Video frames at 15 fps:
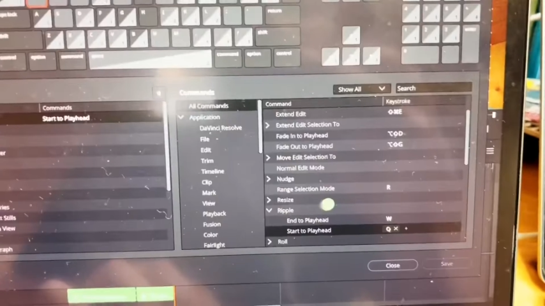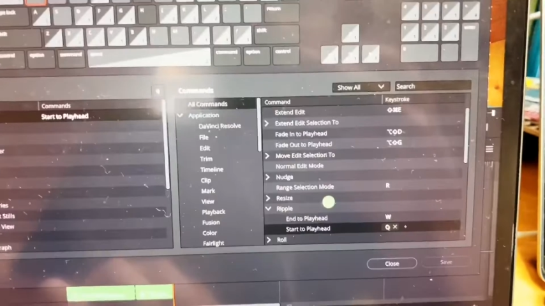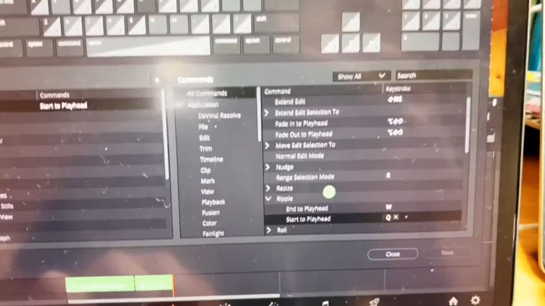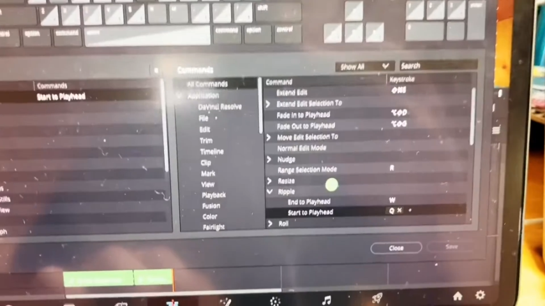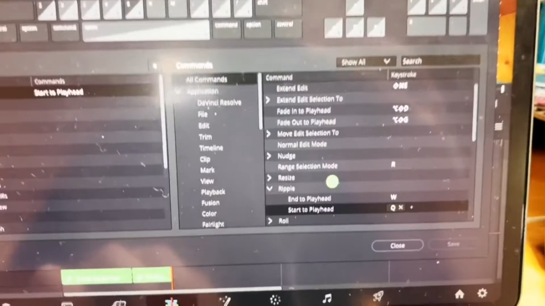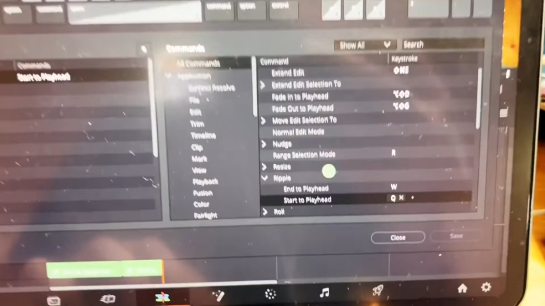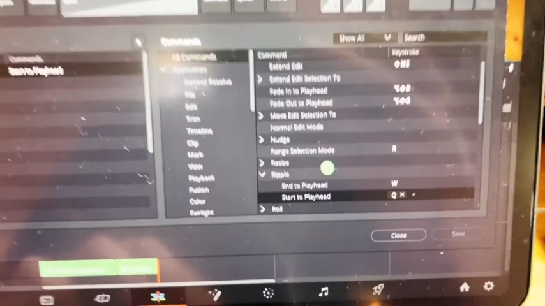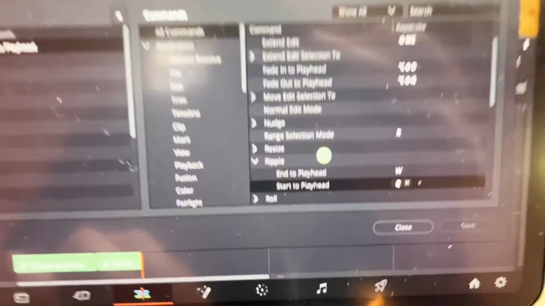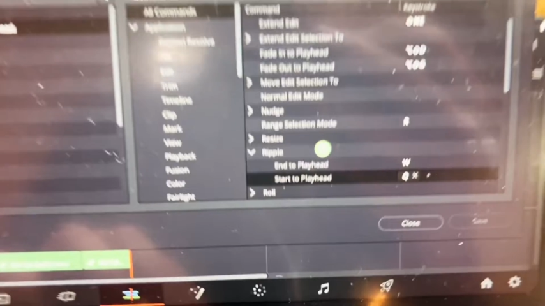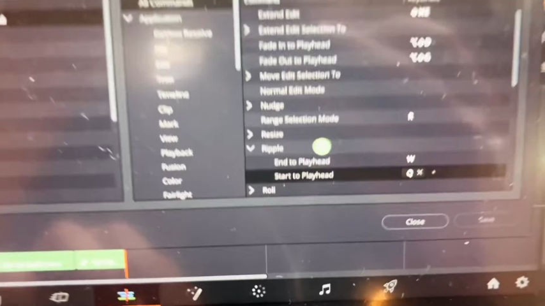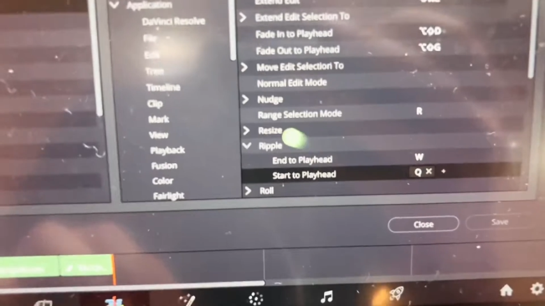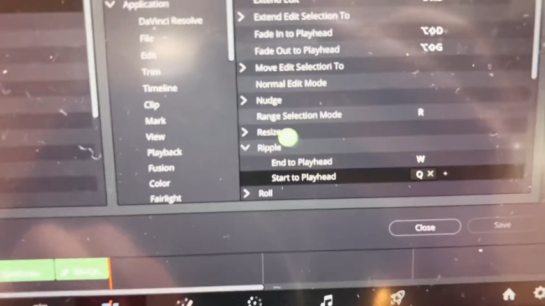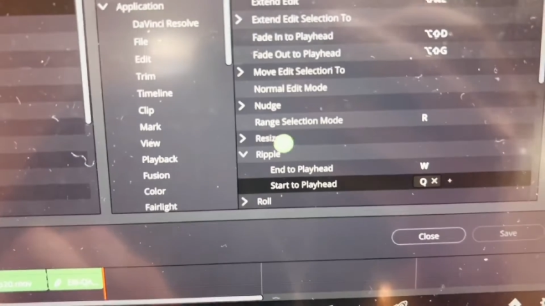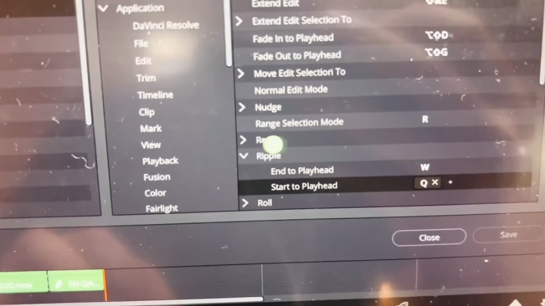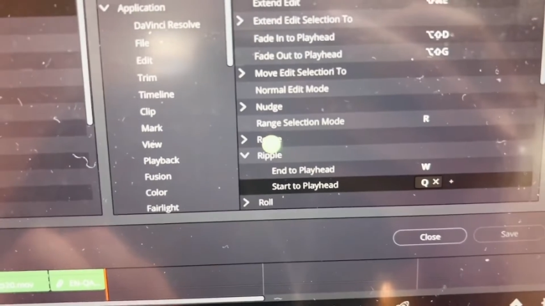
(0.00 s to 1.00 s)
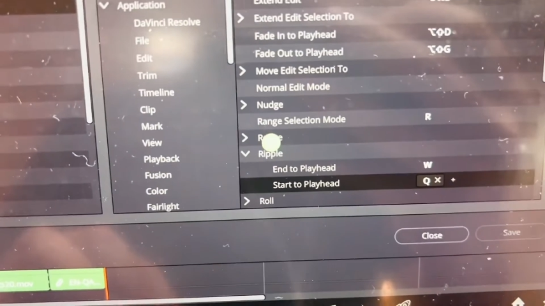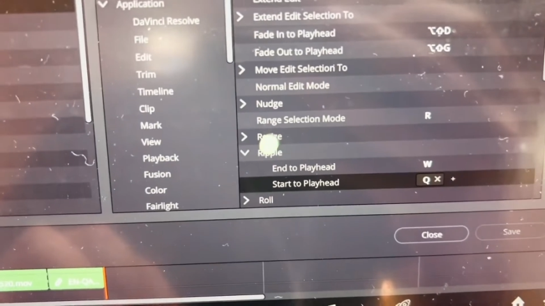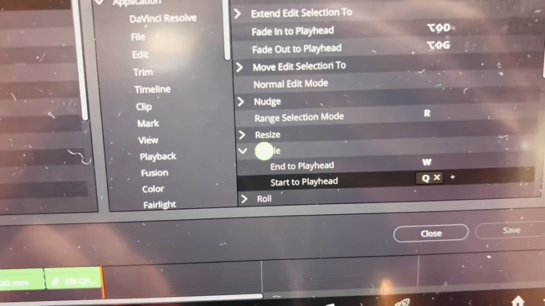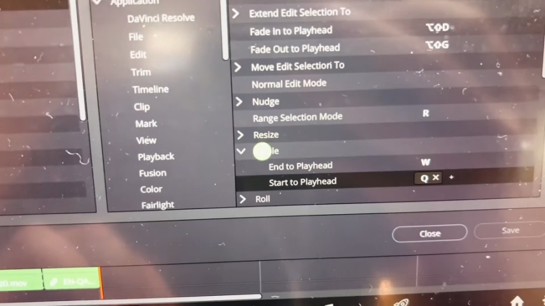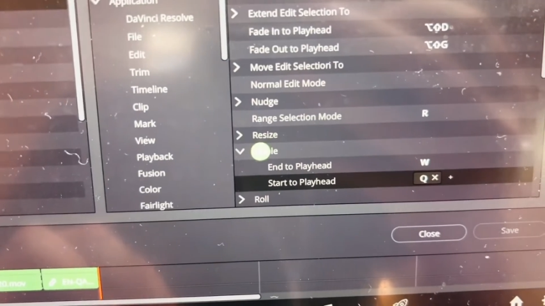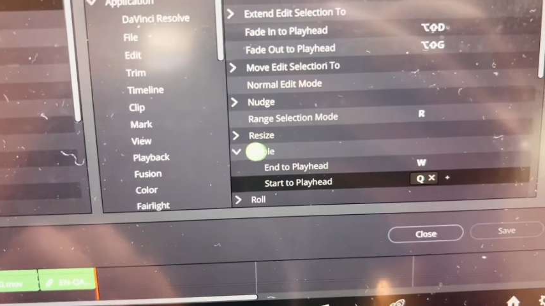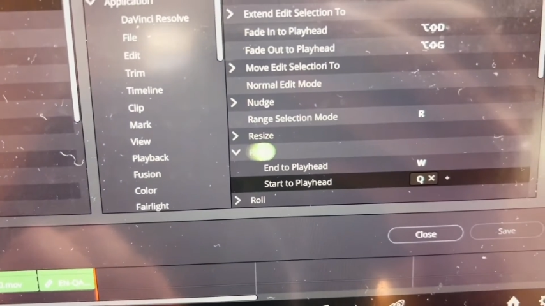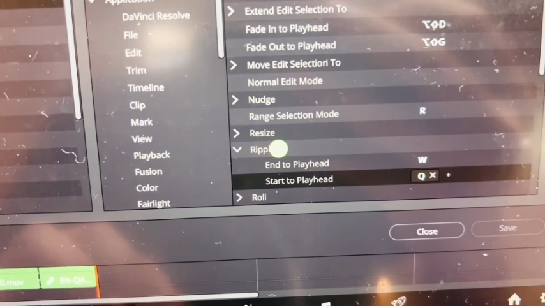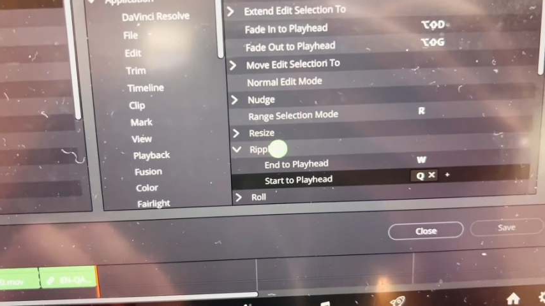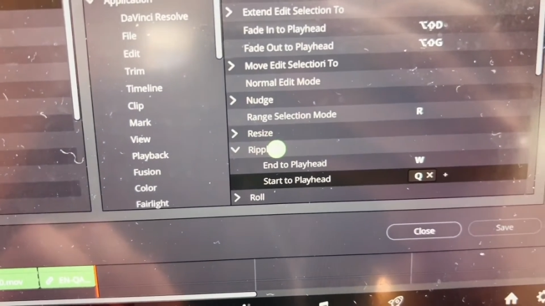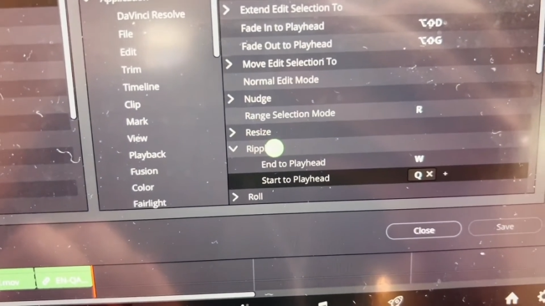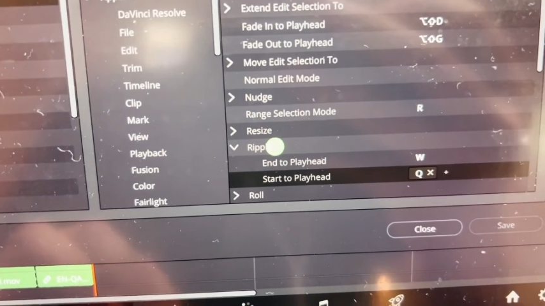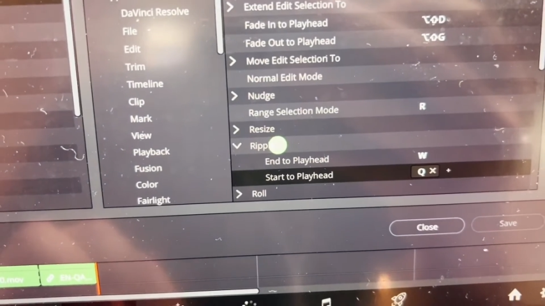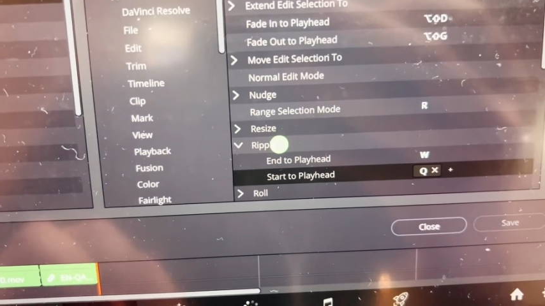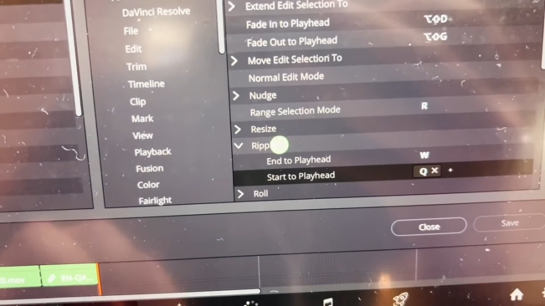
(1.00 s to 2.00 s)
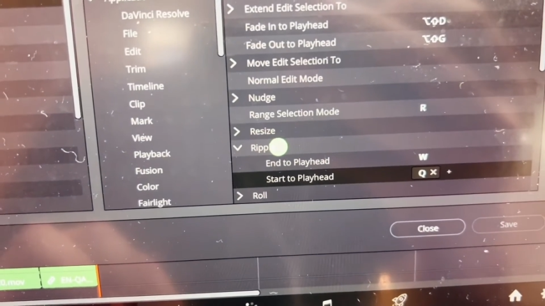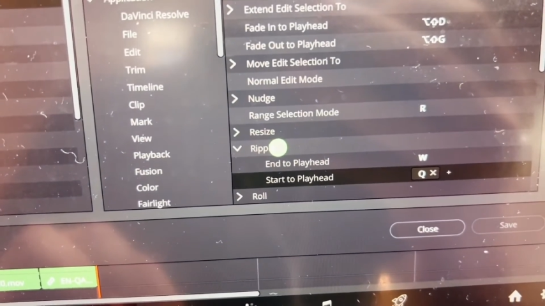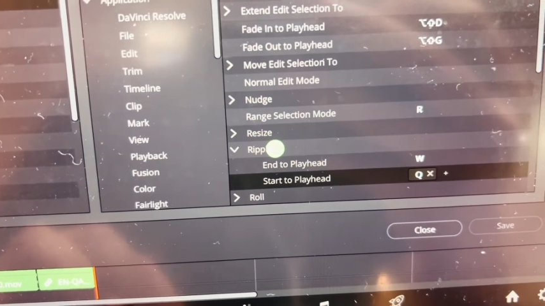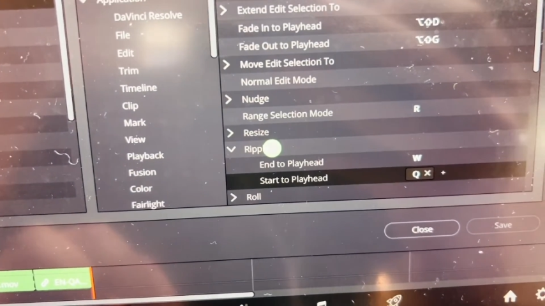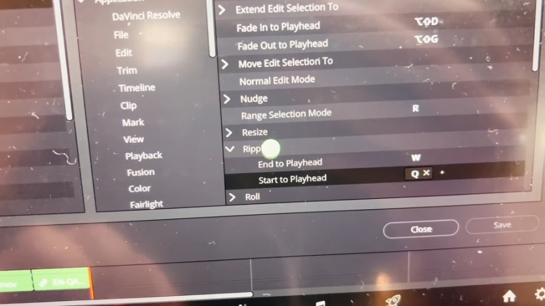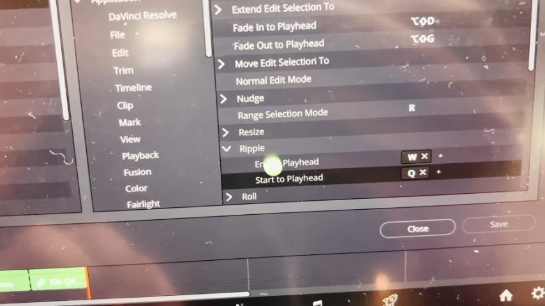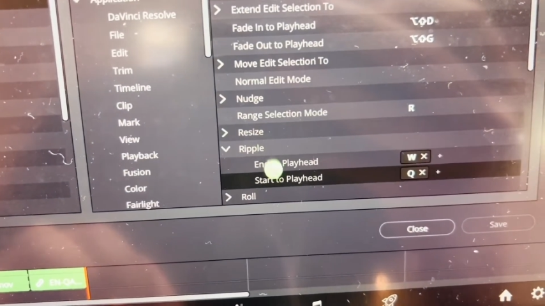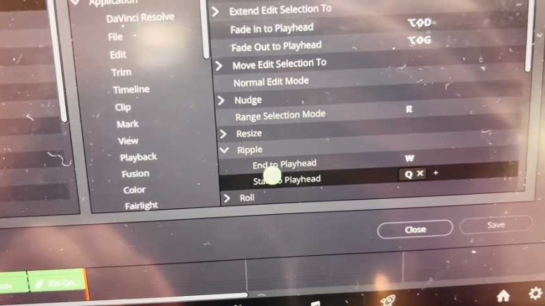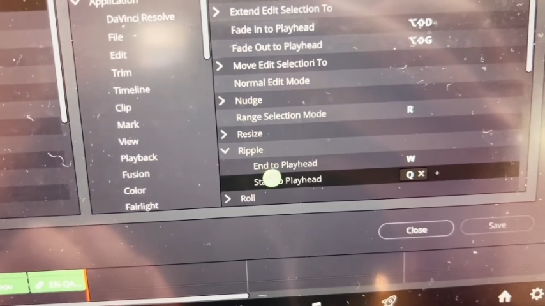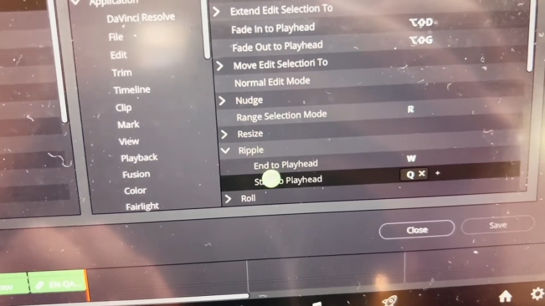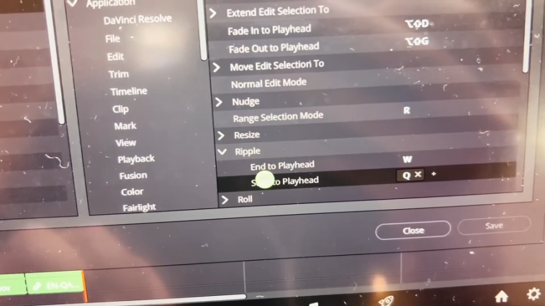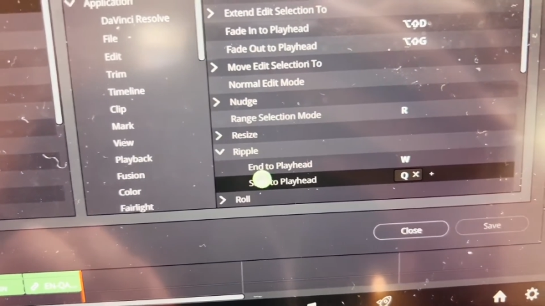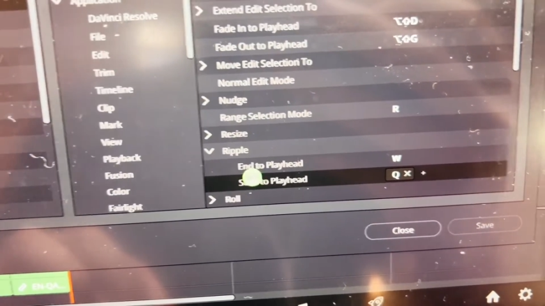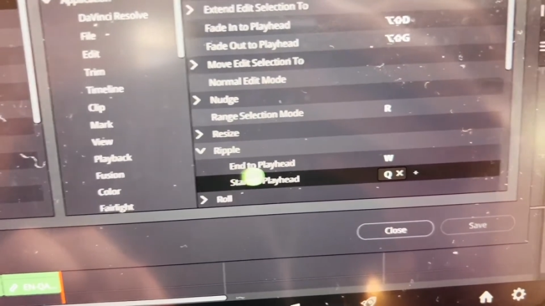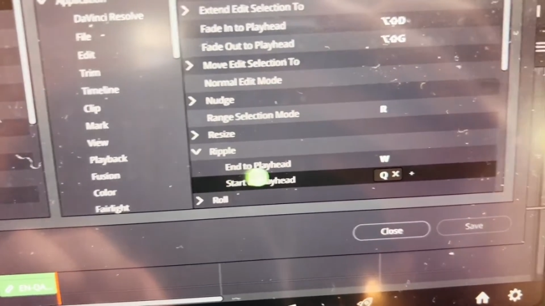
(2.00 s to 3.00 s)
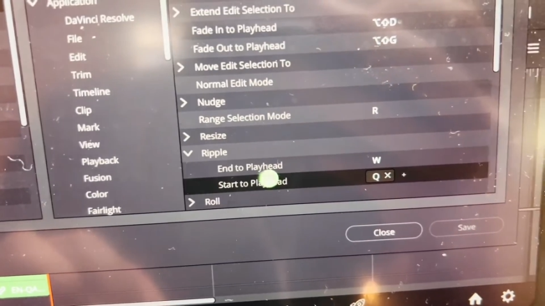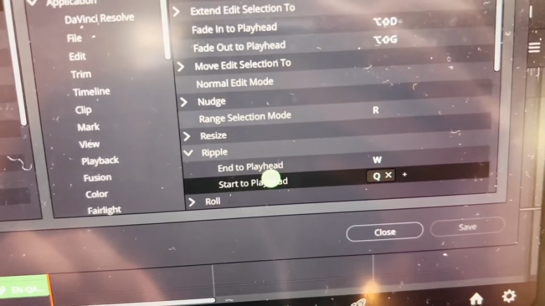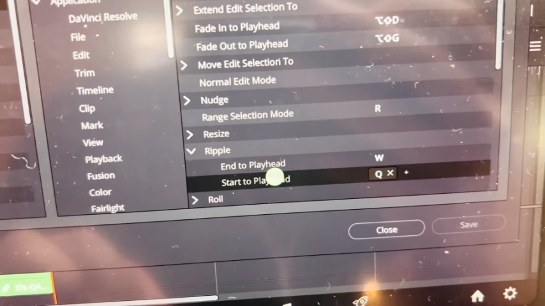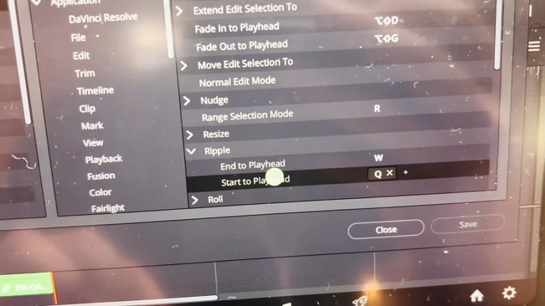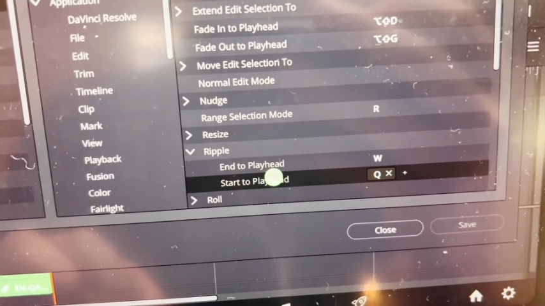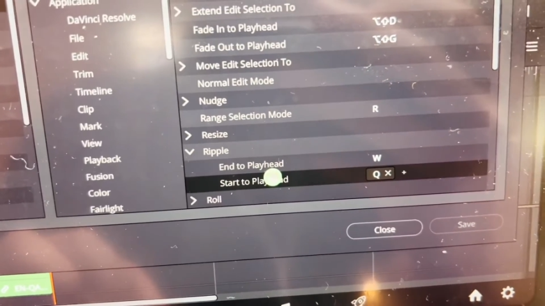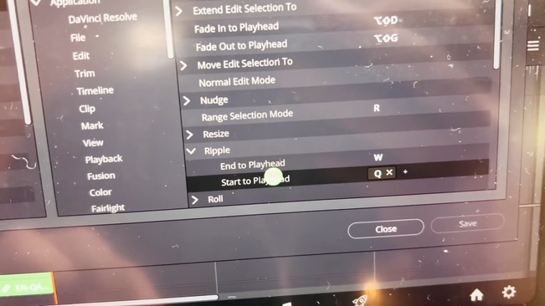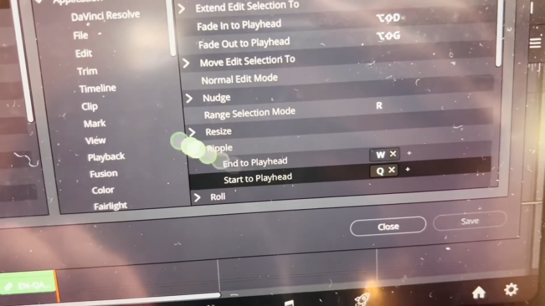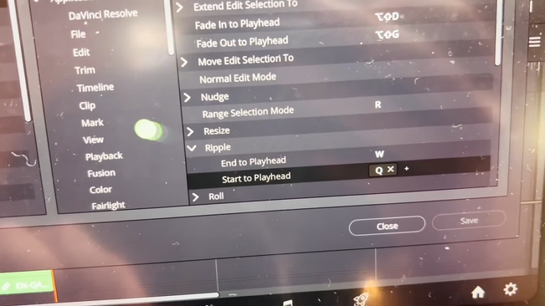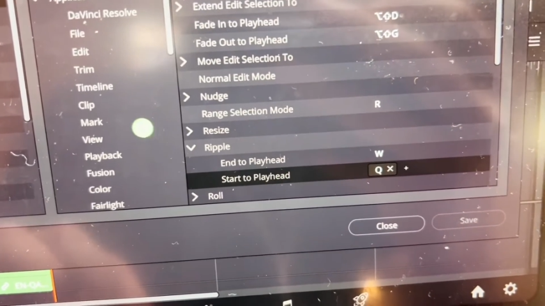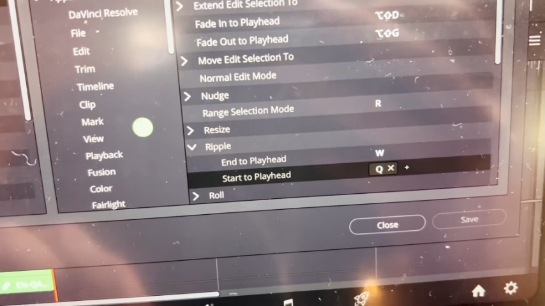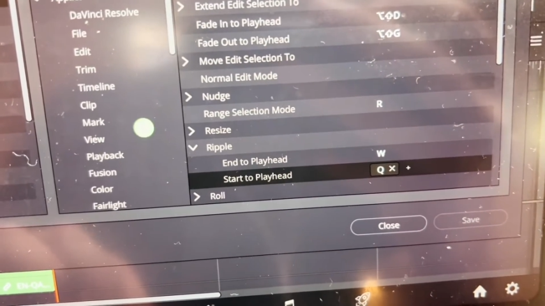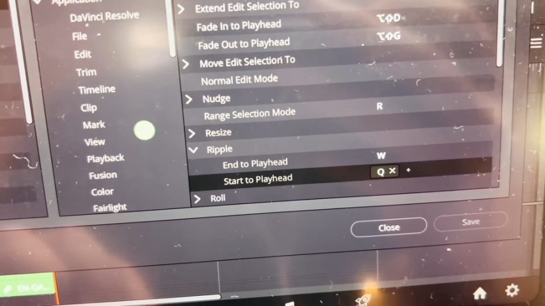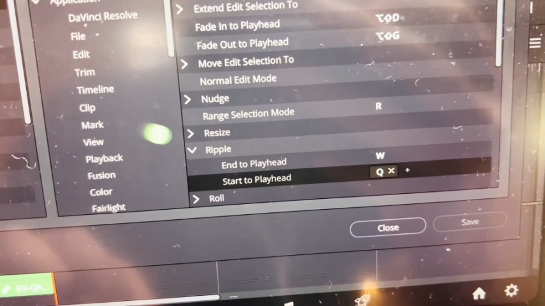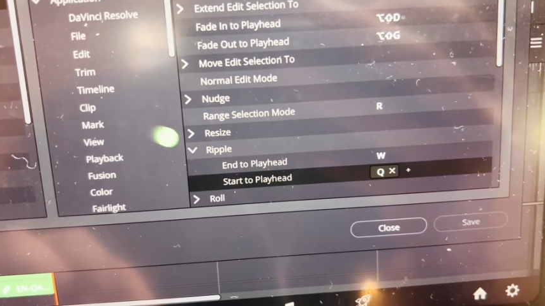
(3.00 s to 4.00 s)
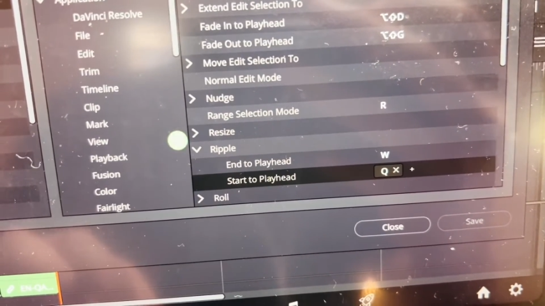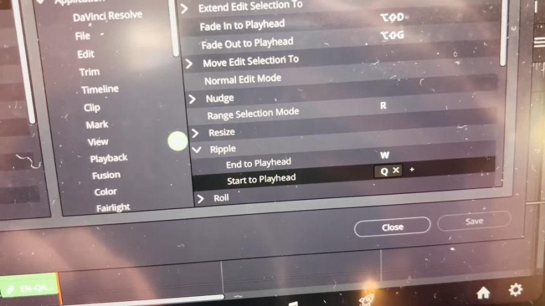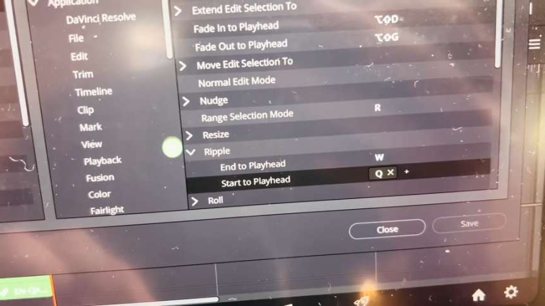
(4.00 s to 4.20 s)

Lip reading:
Nobody's mouth can be seen.